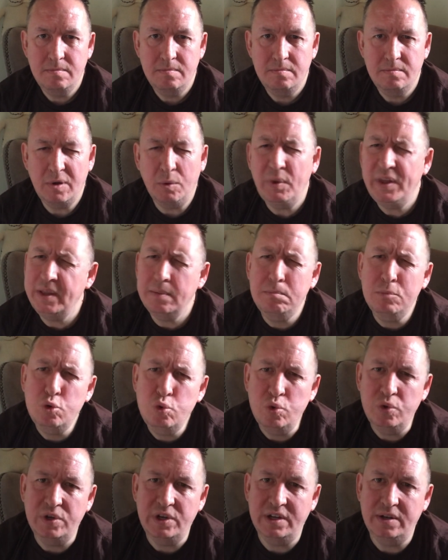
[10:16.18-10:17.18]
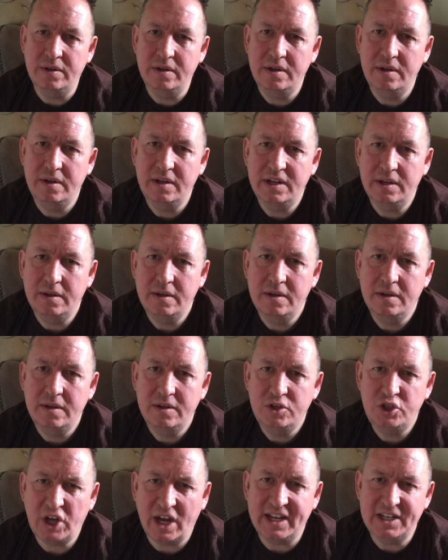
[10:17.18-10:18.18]
But when the moon
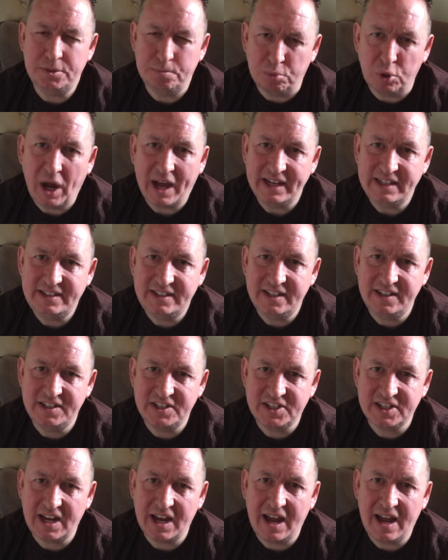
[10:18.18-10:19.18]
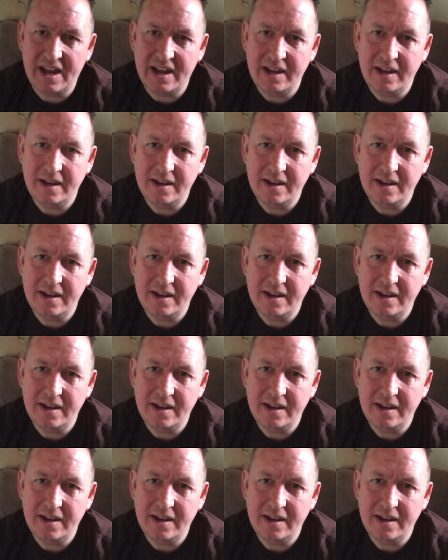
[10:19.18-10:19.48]
shines bright in the sky,